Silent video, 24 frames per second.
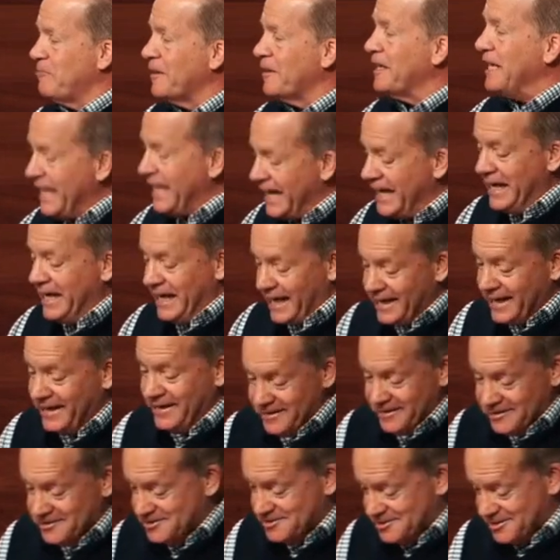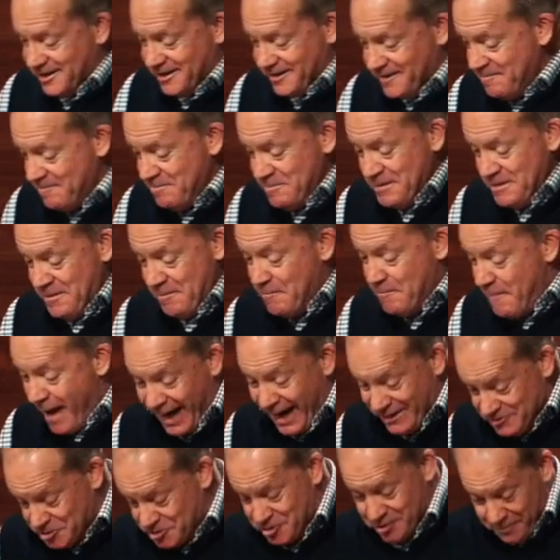but it is a
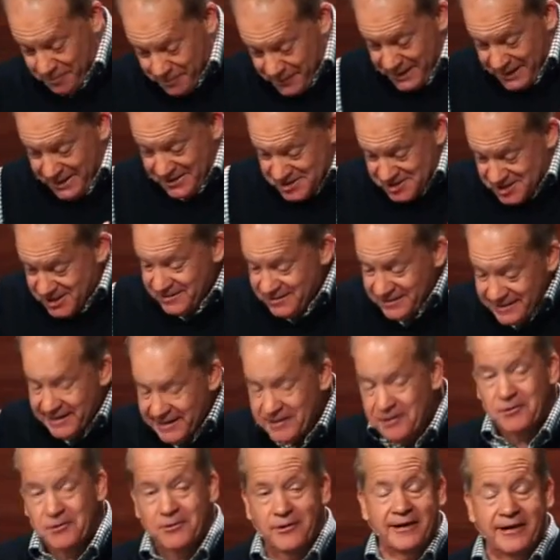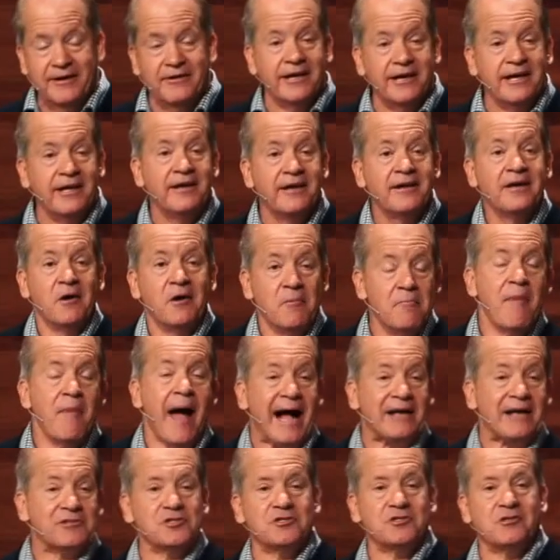masterpiece, a literary
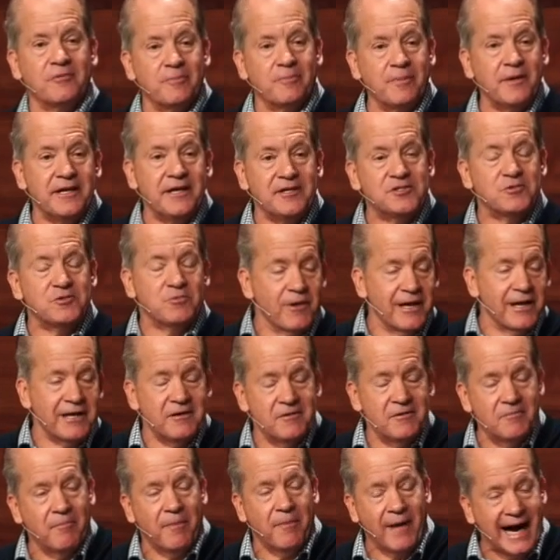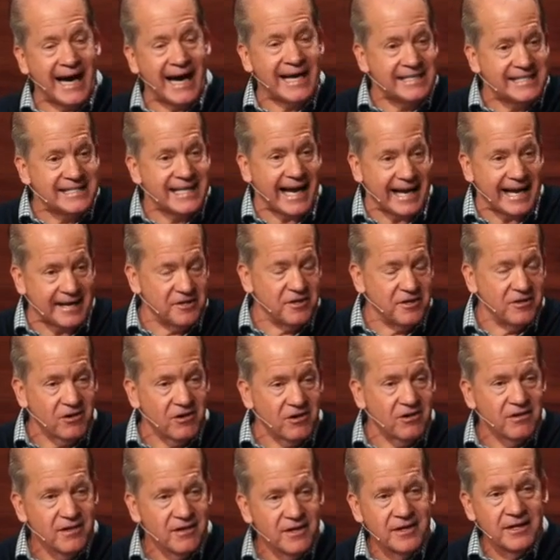masterpiece written by
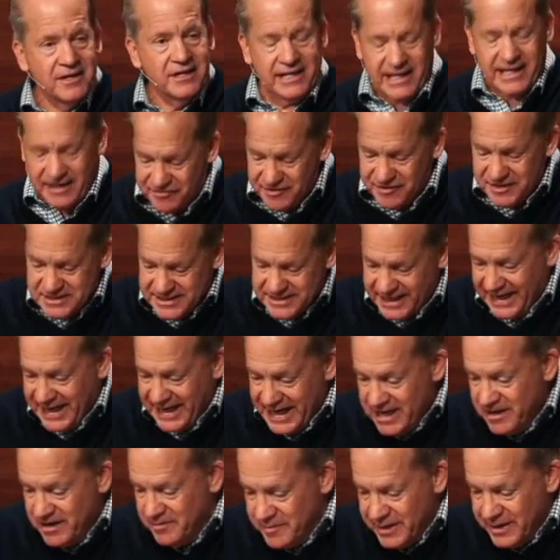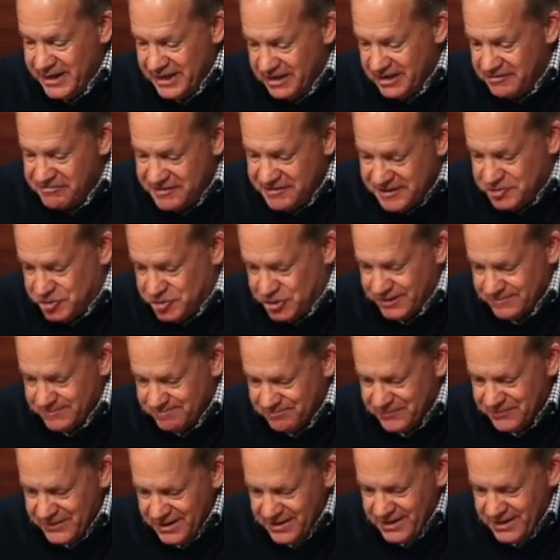Daniel, given to him in a vision.
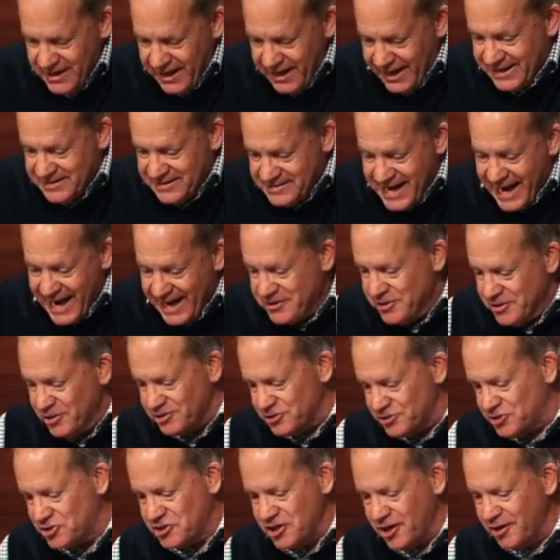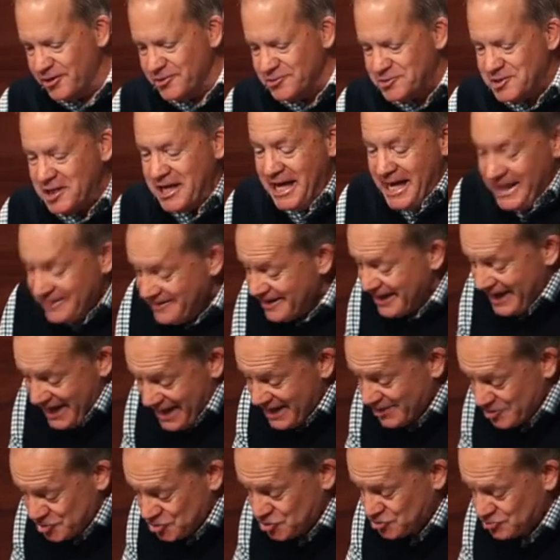And Daniel shows the
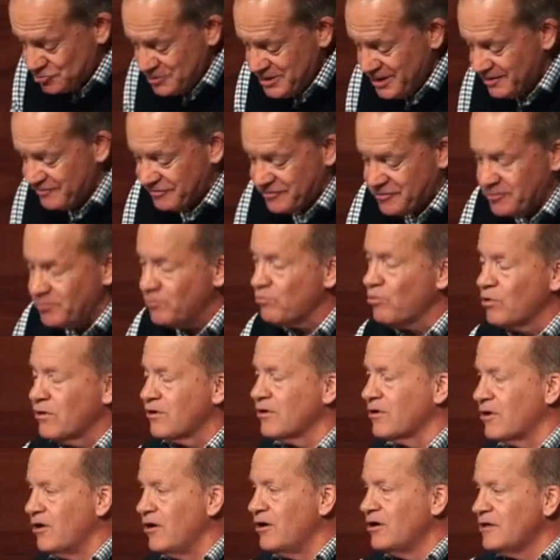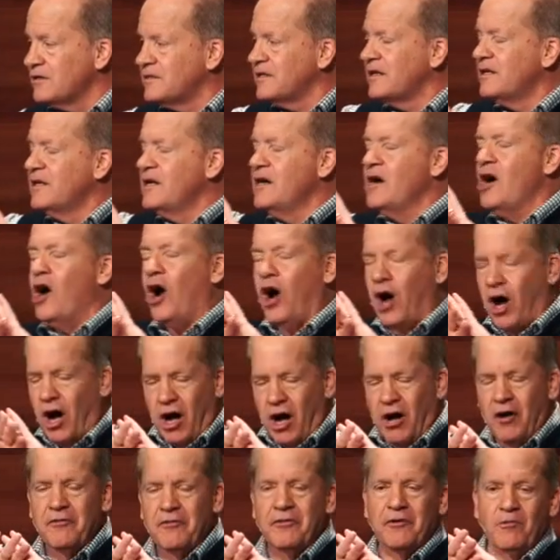history of the world
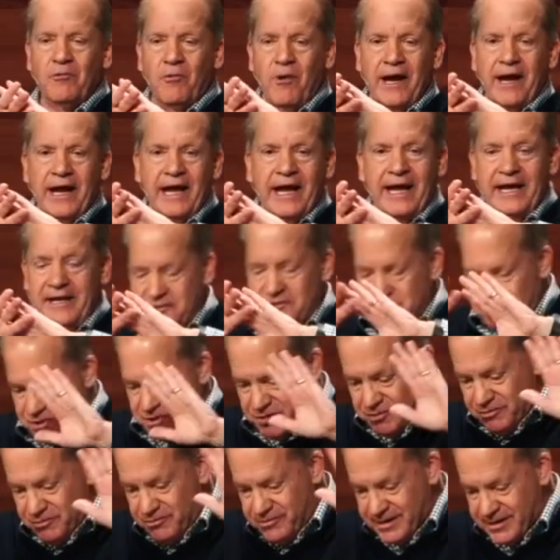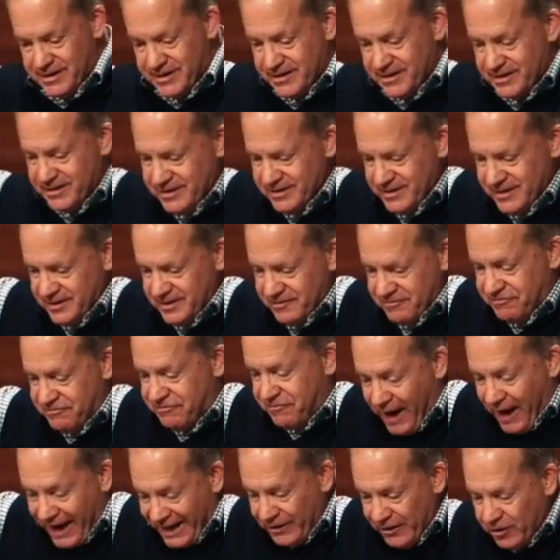all the way to the
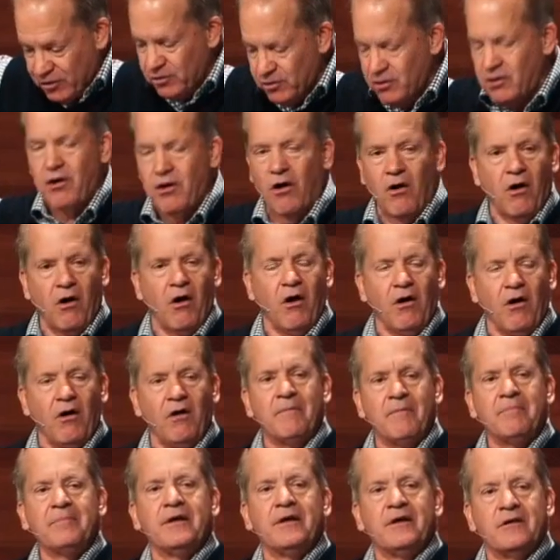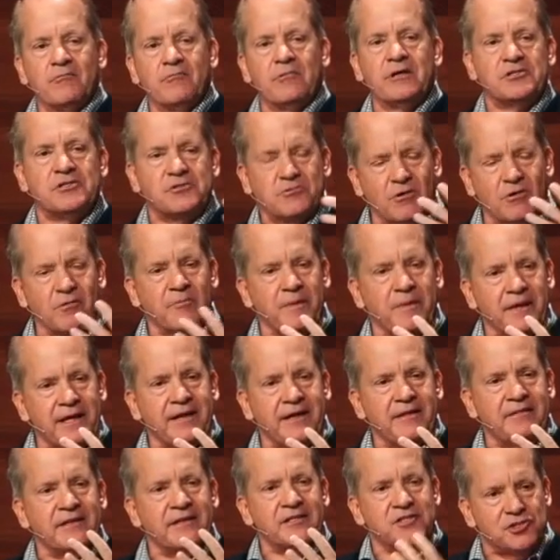final goal, which will
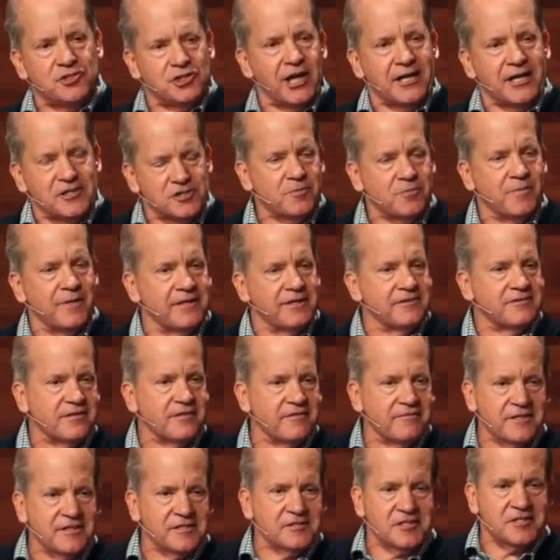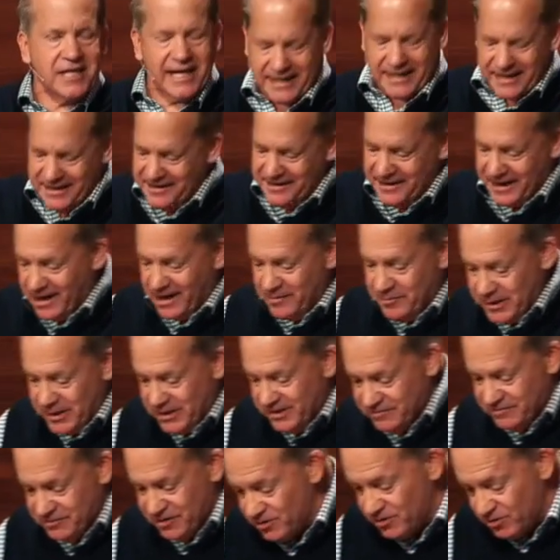be the judgment of the second coming
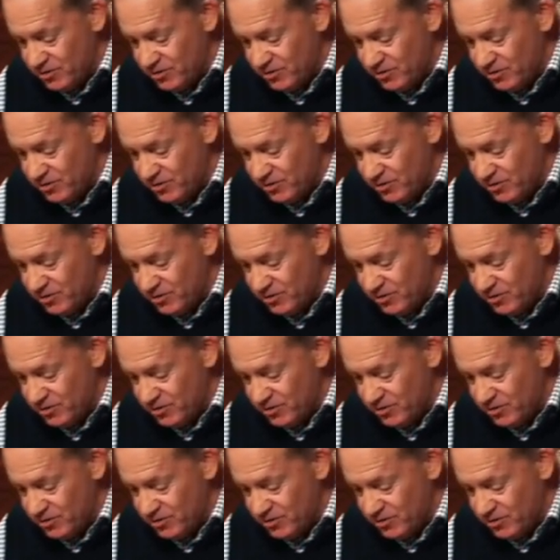of the